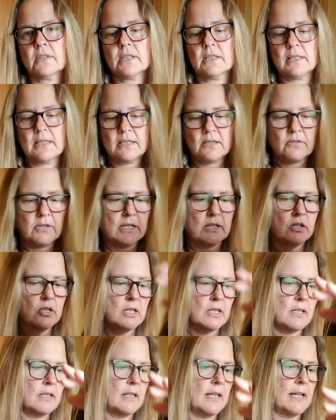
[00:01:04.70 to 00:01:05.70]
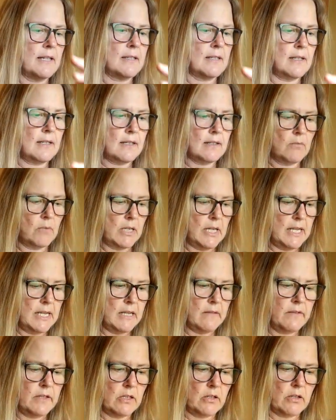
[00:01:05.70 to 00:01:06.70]
Really stretchy and elastic. And what I
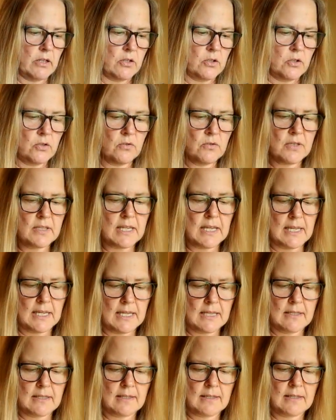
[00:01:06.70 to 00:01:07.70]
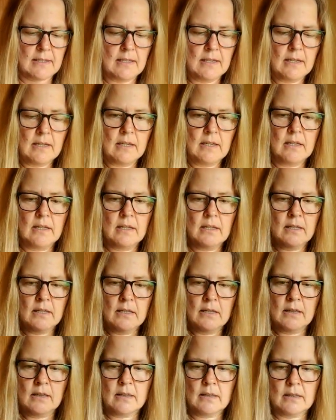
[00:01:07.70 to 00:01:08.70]
have here are two skeins
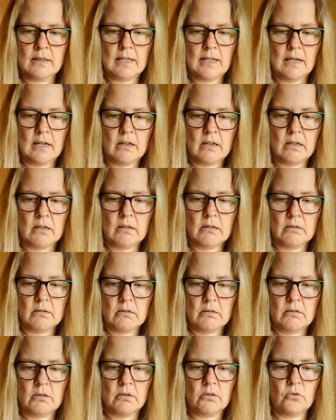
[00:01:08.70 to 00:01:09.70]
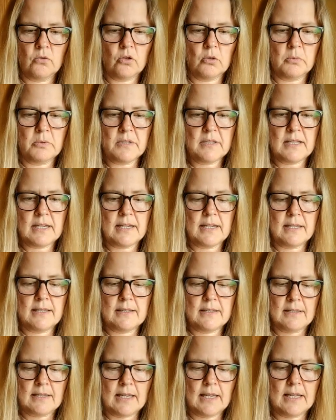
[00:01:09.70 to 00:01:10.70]
that are, you know, normal
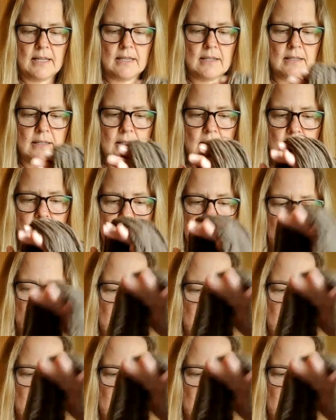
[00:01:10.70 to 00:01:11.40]
size skeins.